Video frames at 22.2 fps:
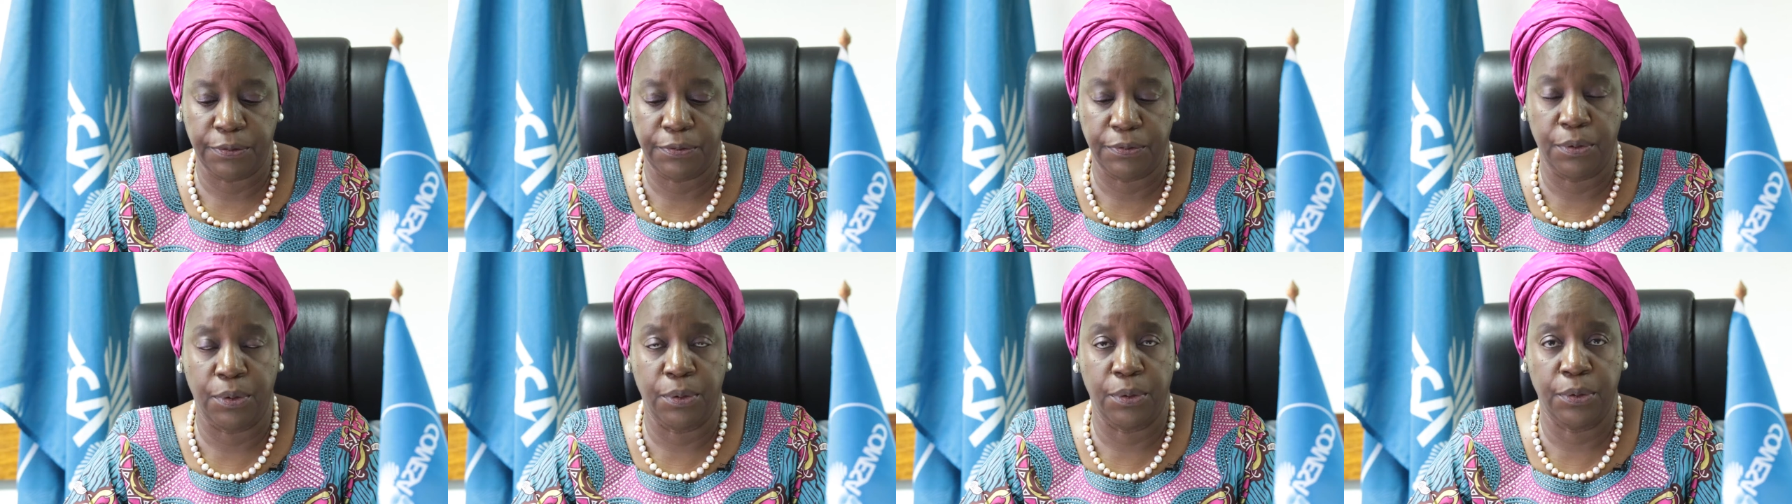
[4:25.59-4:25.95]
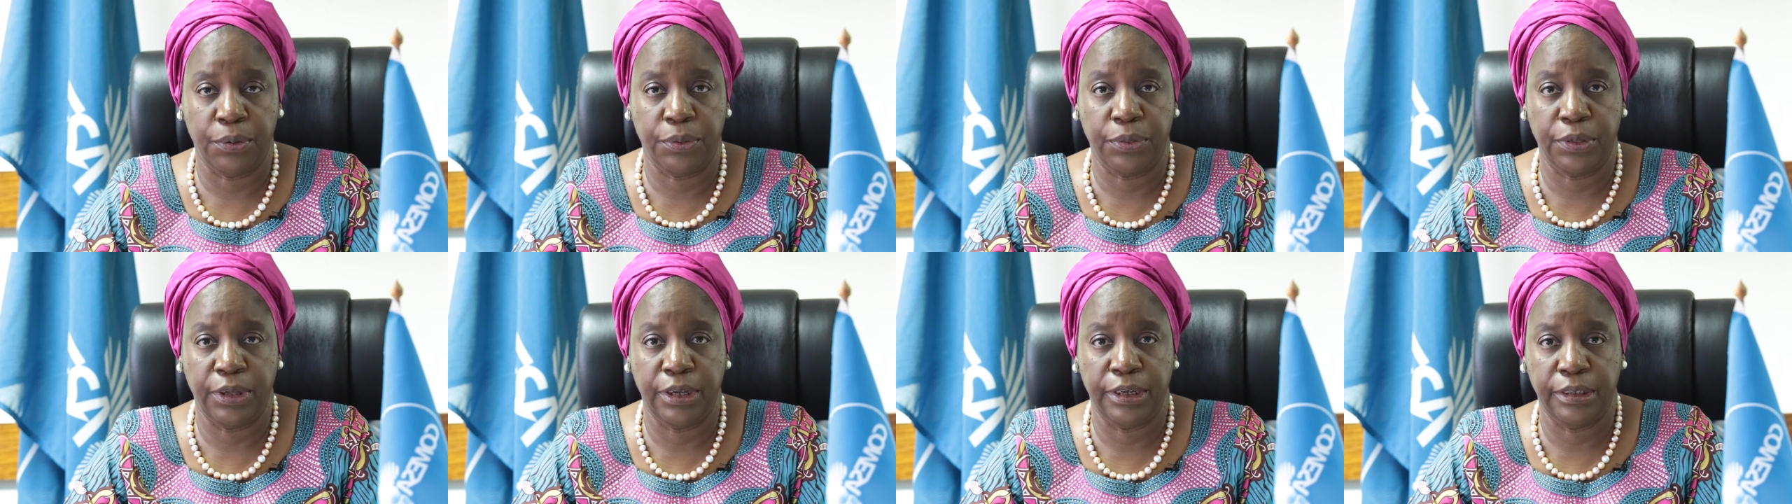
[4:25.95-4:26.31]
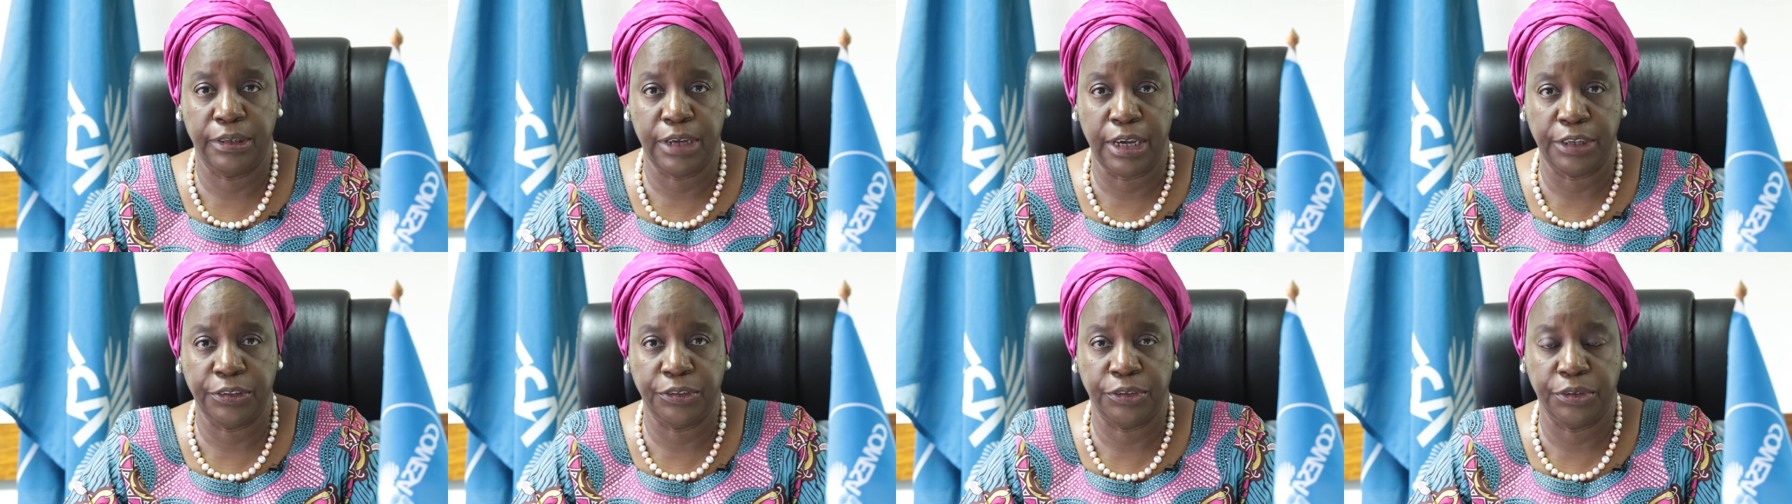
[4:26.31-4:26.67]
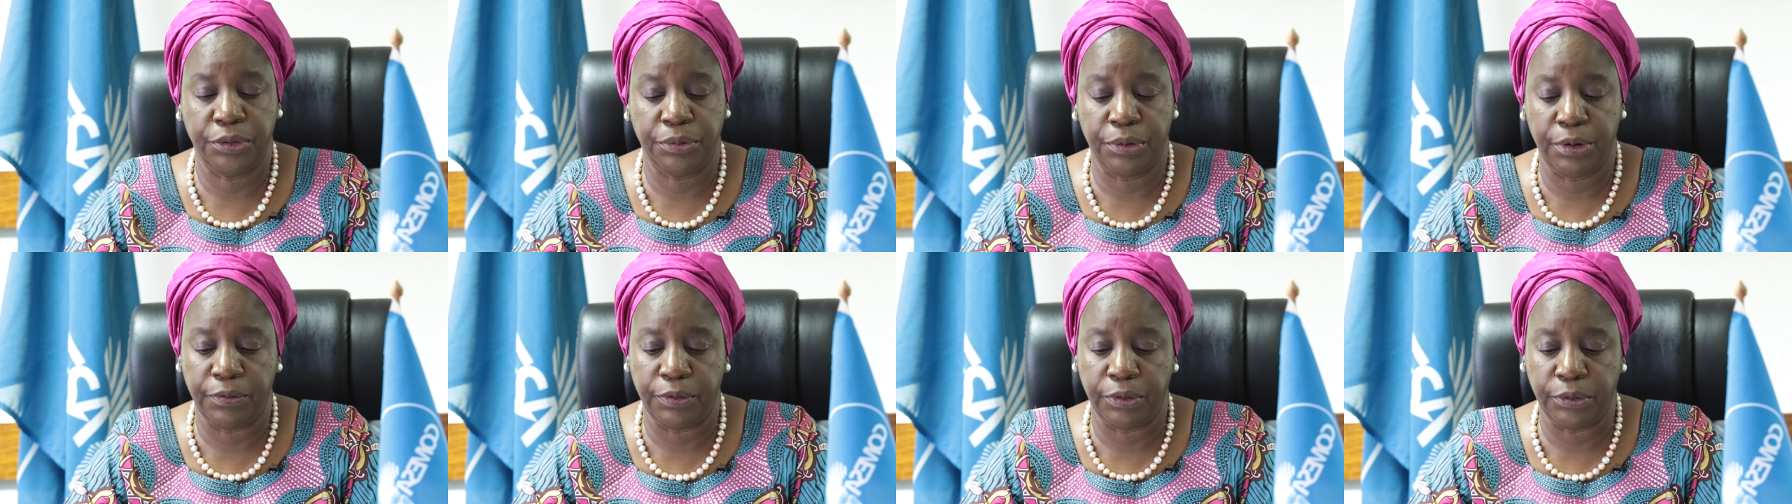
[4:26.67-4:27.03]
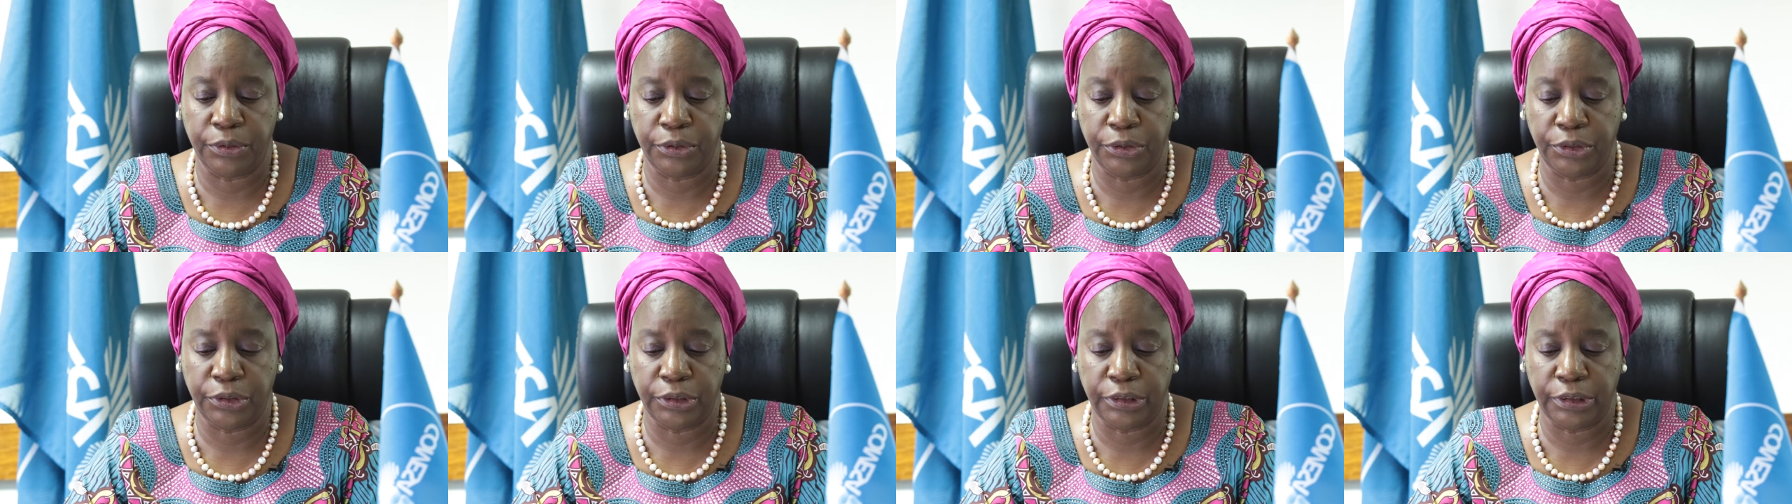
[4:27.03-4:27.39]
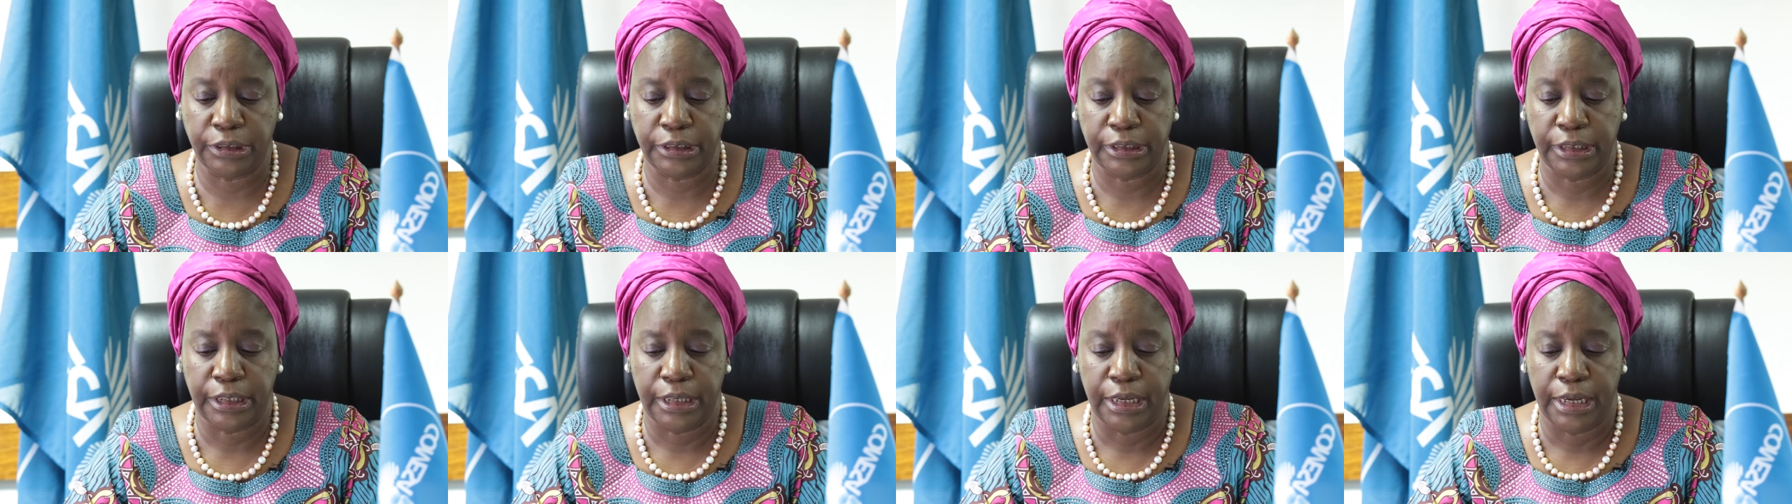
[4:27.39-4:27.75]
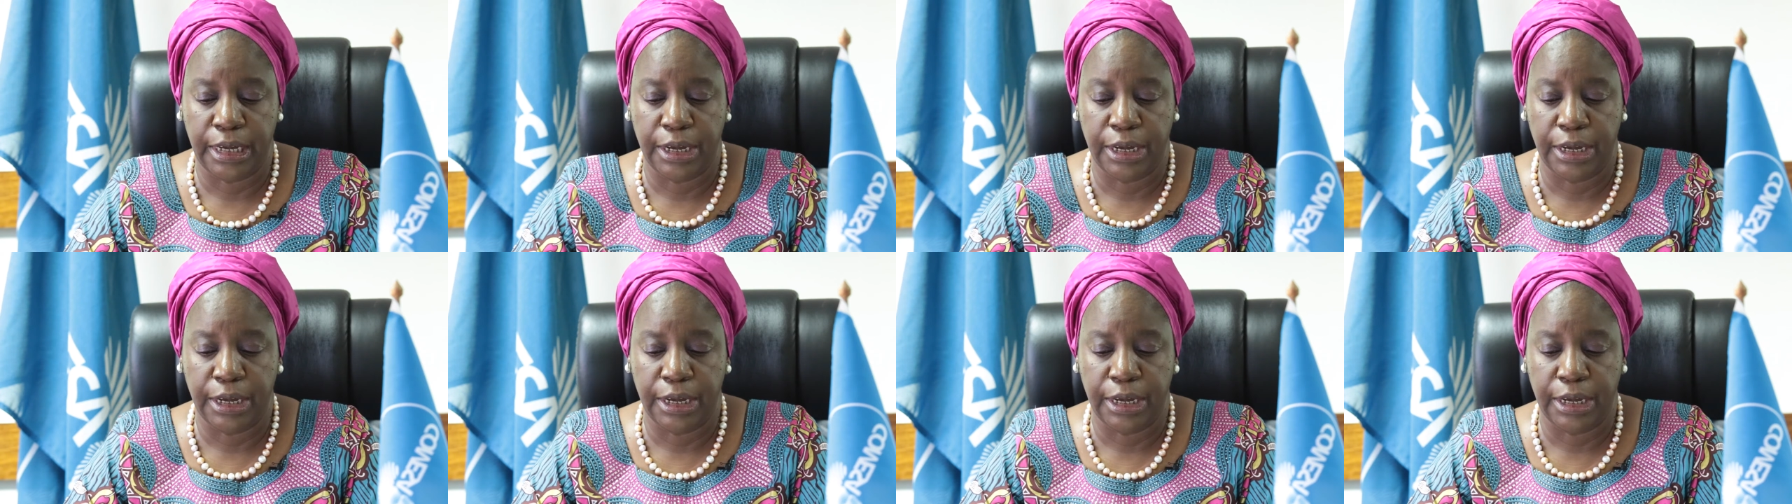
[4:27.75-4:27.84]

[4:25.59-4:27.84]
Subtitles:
fourth industrial revolution,